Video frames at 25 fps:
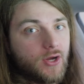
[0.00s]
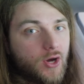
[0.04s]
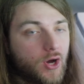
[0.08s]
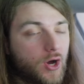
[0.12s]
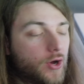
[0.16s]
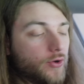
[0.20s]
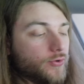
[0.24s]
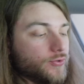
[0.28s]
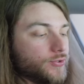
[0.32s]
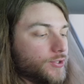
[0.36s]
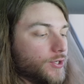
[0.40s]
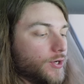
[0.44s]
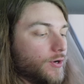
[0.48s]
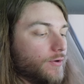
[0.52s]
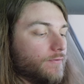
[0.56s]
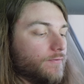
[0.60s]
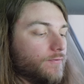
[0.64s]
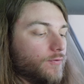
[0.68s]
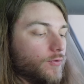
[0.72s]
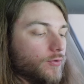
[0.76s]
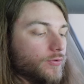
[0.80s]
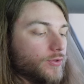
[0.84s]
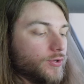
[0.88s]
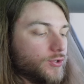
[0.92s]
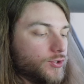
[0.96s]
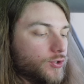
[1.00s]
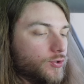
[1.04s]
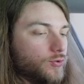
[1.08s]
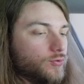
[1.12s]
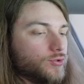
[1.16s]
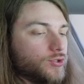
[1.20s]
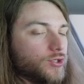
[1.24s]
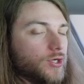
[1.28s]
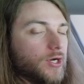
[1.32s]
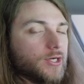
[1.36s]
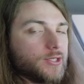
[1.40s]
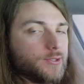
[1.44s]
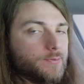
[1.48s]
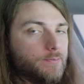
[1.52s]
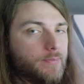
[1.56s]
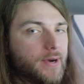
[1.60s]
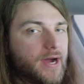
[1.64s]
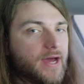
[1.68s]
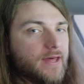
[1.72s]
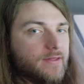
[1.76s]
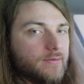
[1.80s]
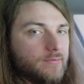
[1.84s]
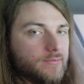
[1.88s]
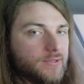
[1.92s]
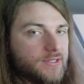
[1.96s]
also for the 2 stocks by
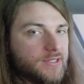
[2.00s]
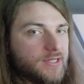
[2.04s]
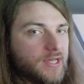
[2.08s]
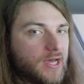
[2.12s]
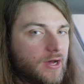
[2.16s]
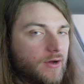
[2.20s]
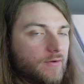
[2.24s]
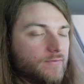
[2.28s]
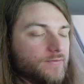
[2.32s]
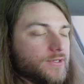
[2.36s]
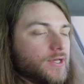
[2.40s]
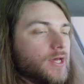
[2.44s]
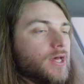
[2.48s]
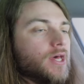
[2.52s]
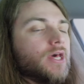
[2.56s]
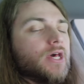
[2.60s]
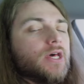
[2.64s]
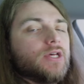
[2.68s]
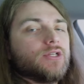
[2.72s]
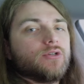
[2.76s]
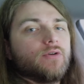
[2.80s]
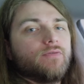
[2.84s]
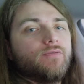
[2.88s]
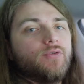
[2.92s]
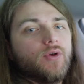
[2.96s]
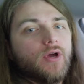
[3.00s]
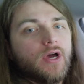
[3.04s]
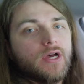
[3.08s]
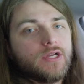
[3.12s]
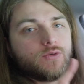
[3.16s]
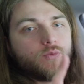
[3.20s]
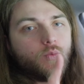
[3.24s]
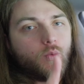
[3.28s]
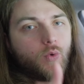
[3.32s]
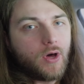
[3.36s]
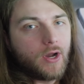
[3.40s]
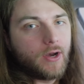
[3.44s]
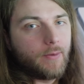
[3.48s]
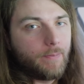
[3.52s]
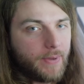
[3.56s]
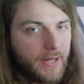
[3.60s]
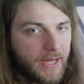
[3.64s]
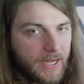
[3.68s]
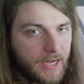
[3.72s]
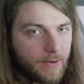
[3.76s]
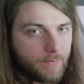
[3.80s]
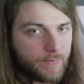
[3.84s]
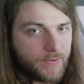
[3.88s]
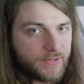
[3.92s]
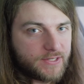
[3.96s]
themselves. So if you guys want to
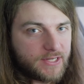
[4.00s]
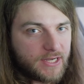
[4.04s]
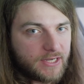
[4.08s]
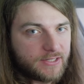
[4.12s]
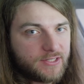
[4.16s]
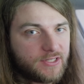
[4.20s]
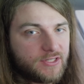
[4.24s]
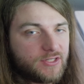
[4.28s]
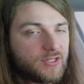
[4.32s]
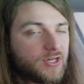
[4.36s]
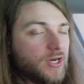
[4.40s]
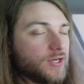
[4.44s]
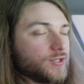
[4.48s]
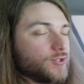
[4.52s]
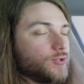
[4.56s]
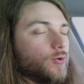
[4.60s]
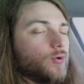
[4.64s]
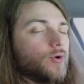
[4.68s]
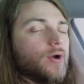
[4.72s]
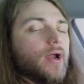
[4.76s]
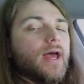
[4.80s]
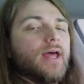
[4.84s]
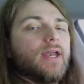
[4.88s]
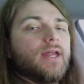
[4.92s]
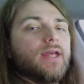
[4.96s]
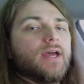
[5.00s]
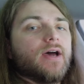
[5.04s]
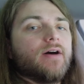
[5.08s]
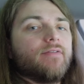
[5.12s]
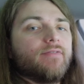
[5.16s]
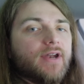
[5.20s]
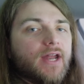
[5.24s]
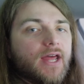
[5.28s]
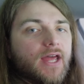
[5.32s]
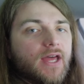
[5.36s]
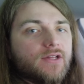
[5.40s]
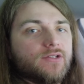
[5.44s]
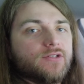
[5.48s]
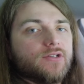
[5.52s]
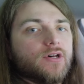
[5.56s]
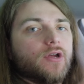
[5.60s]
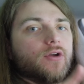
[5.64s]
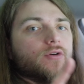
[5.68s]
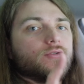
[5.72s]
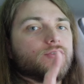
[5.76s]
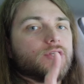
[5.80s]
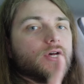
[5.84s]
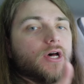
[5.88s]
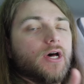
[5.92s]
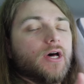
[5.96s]
pick up the Sexy stocks or any of Enhance
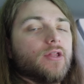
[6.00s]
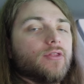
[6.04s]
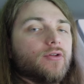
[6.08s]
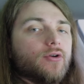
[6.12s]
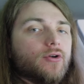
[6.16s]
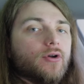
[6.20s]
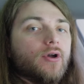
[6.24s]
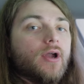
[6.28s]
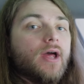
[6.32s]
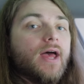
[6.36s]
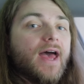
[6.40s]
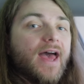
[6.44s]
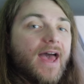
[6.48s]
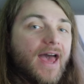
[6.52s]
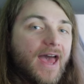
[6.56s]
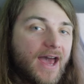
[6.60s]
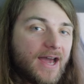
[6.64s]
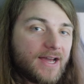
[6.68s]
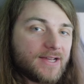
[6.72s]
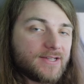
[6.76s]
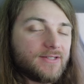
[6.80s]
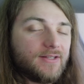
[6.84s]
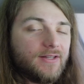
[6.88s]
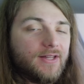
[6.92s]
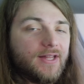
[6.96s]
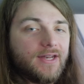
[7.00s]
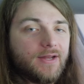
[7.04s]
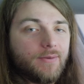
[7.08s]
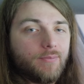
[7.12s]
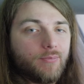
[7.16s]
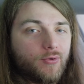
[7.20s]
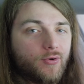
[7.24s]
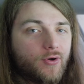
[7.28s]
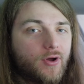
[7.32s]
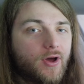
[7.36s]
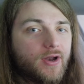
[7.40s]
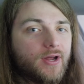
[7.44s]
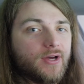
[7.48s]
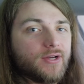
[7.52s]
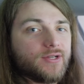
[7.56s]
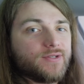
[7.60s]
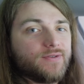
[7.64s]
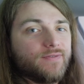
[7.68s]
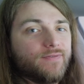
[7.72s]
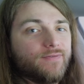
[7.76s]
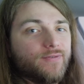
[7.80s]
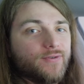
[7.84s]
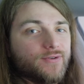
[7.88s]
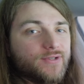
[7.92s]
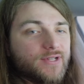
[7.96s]
Auto's other excellent products
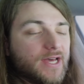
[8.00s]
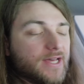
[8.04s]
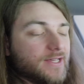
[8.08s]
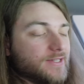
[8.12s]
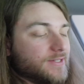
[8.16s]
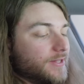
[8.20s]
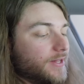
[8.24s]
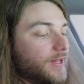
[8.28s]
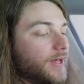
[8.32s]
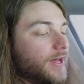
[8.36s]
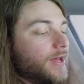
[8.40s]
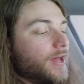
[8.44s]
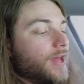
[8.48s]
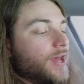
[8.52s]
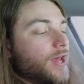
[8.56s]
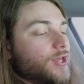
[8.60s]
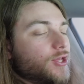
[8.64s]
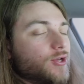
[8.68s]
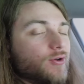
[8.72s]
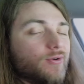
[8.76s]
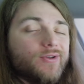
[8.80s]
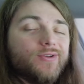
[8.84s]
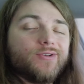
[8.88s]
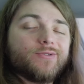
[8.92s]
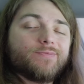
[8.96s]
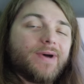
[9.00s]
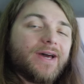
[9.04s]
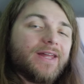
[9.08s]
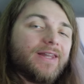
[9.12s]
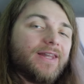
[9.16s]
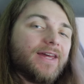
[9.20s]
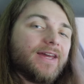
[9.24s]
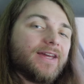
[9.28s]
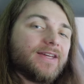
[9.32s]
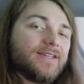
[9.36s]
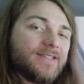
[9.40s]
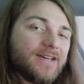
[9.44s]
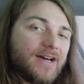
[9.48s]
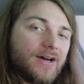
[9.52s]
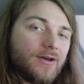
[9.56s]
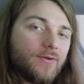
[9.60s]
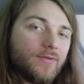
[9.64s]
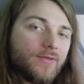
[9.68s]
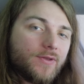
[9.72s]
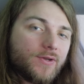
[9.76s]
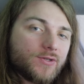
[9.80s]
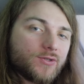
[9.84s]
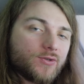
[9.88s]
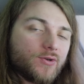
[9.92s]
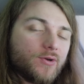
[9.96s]
for Tesla, you can use my link down in
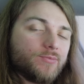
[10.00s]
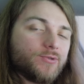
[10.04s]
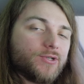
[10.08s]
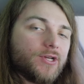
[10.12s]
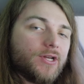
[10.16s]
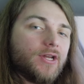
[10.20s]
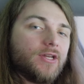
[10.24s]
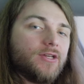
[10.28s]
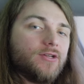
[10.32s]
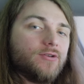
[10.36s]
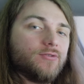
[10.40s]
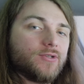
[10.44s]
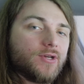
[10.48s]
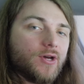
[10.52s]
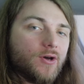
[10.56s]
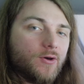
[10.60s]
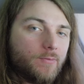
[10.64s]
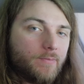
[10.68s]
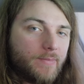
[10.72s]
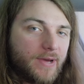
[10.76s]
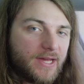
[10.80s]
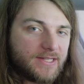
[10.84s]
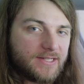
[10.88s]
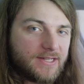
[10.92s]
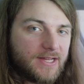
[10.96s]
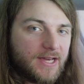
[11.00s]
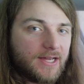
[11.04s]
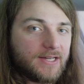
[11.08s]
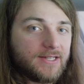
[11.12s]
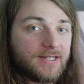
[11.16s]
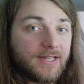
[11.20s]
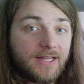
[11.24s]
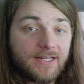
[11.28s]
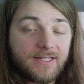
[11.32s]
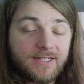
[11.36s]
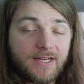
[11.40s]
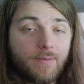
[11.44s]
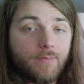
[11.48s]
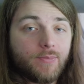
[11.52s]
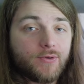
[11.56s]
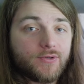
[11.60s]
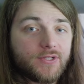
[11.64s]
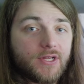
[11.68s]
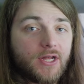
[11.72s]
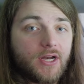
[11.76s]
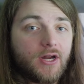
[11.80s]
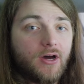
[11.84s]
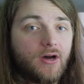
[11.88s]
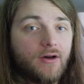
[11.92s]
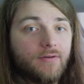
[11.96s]
the description and use code Metz Tech to get
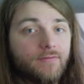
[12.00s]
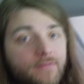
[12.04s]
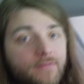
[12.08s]
10% off.